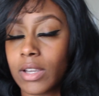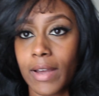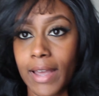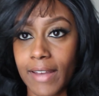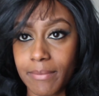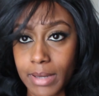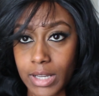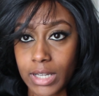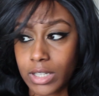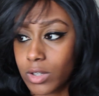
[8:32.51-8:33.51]
I have my
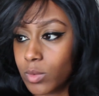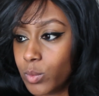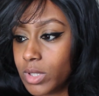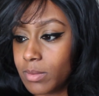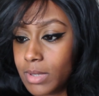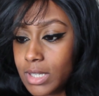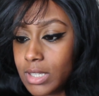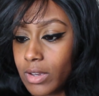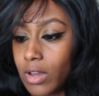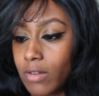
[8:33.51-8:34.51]
hot comb with me
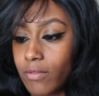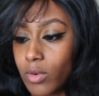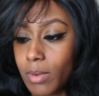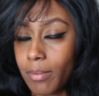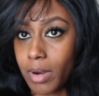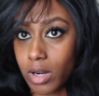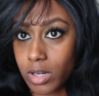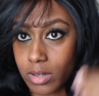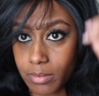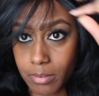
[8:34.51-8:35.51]
for my
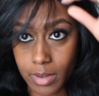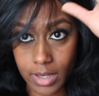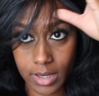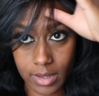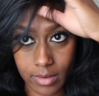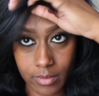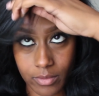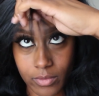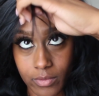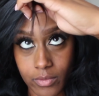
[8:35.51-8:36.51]
part, but
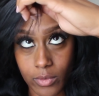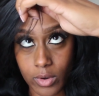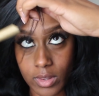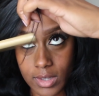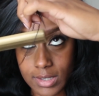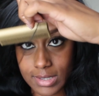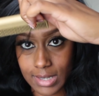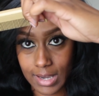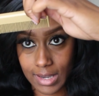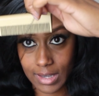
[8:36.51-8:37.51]
for this
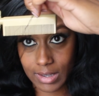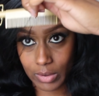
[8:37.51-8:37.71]
sake,